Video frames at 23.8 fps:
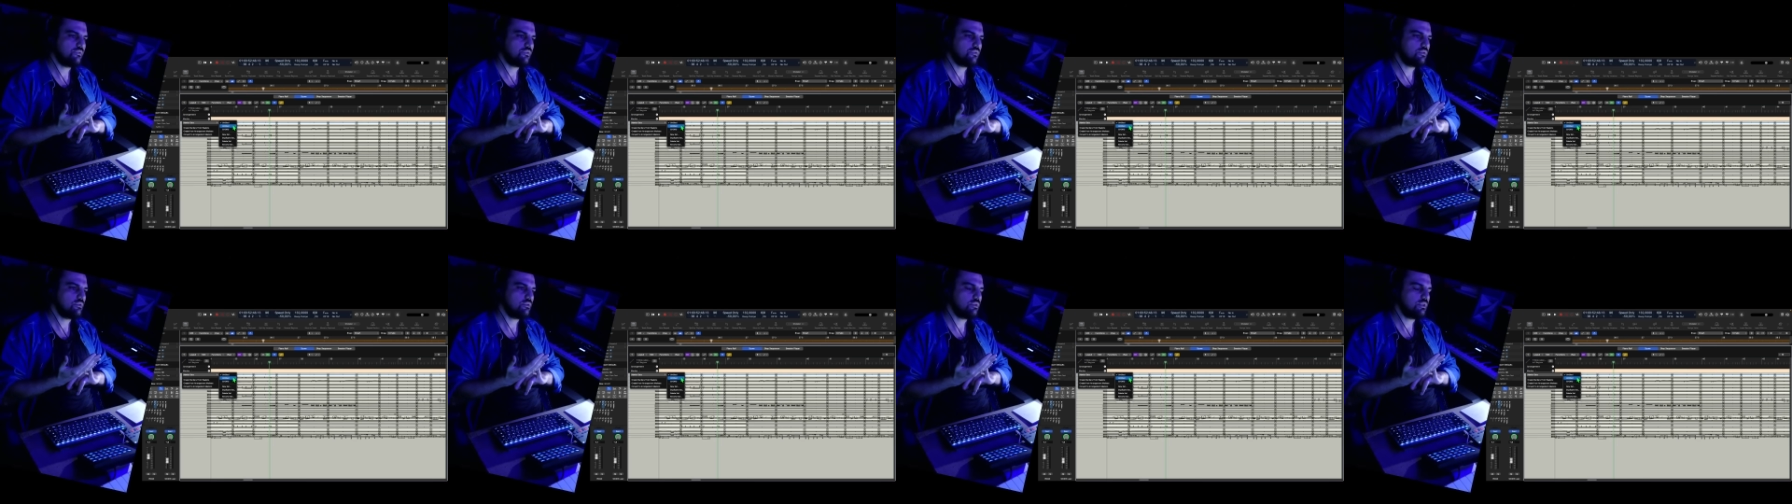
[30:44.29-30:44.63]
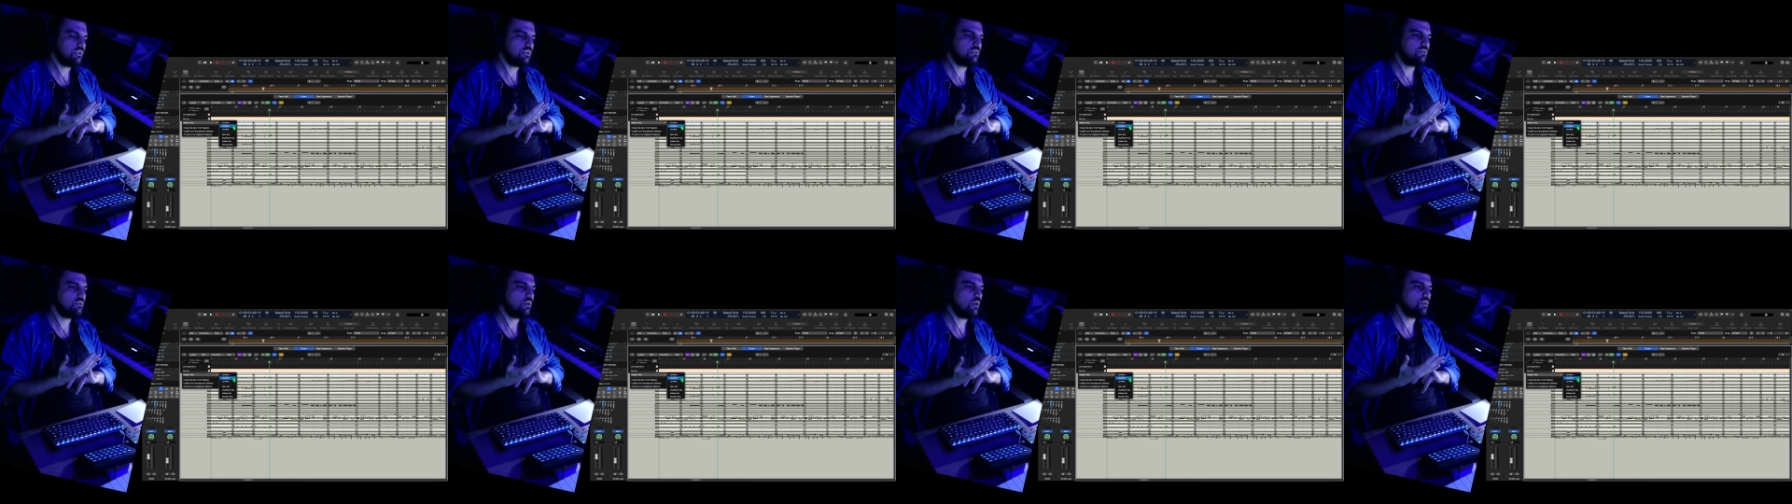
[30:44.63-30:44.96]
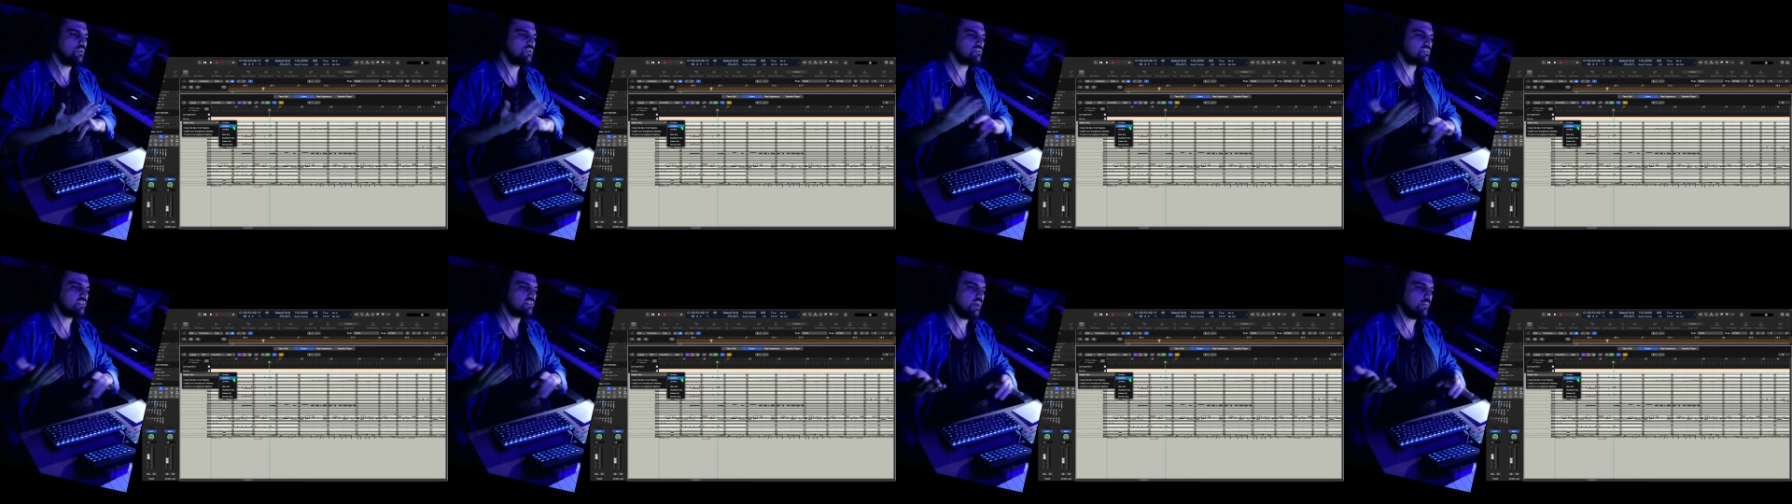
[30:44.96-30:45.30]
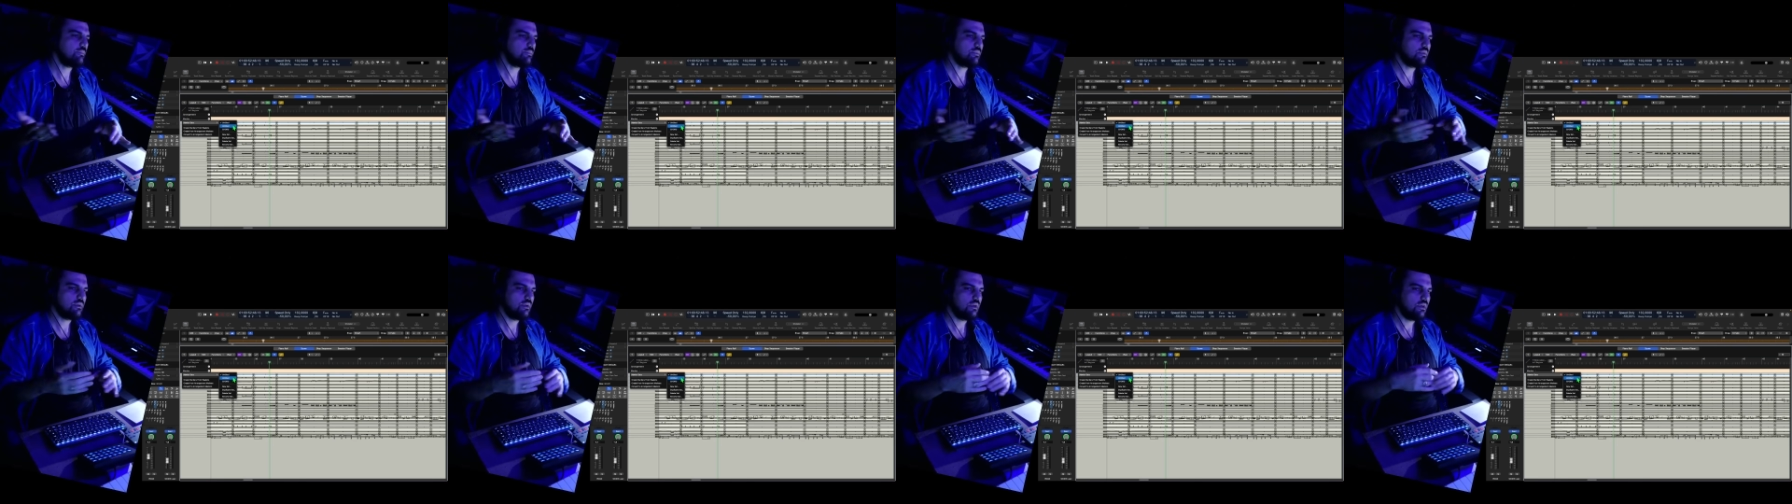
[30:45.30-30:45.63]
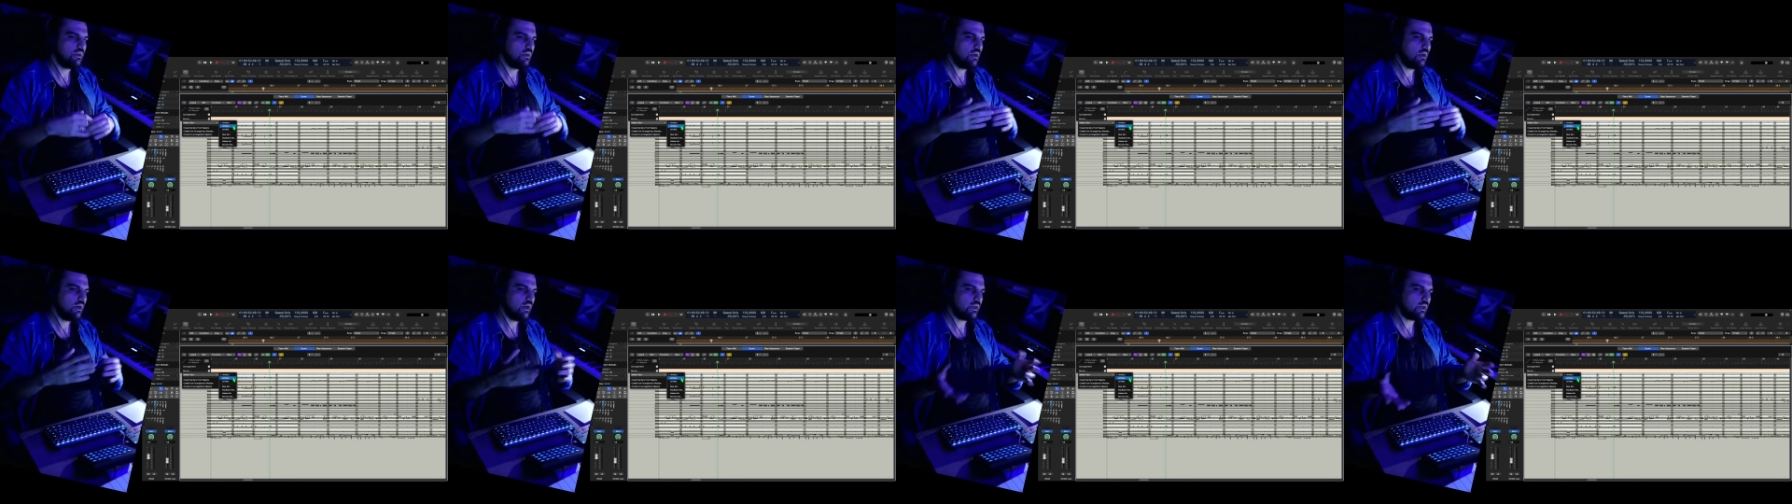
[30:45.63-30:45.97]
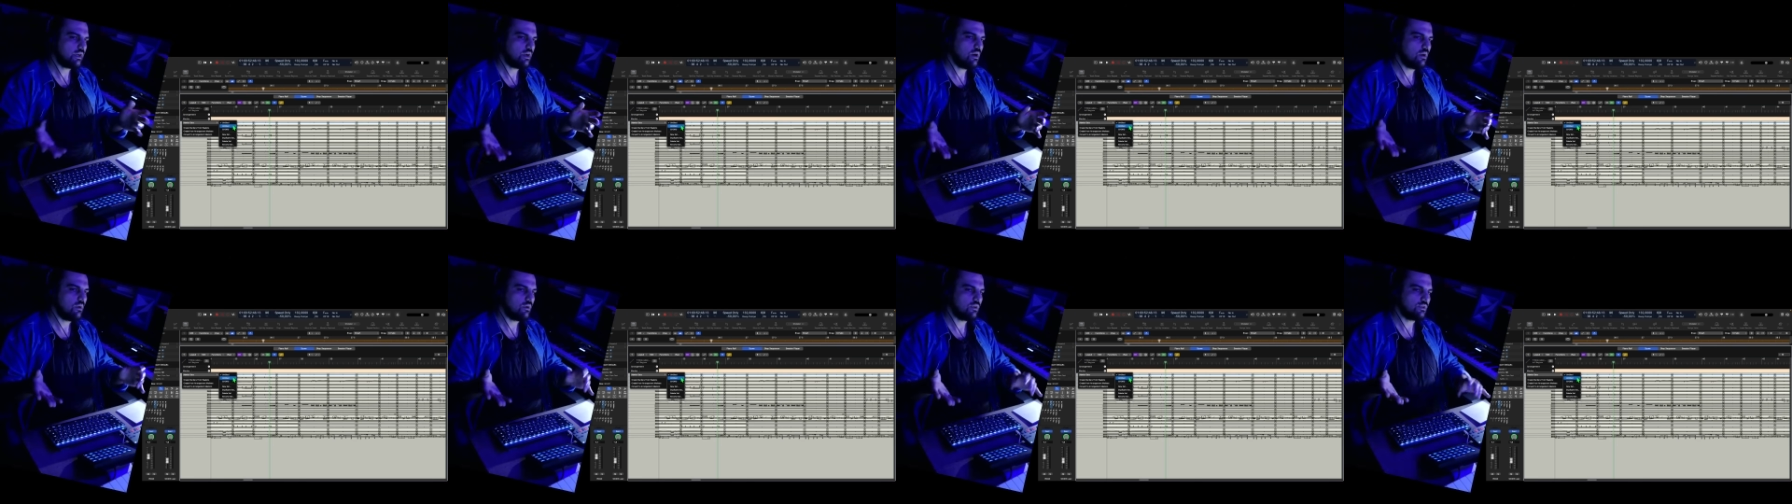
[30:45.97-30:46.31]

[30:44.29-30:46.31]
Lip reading: need no step at all.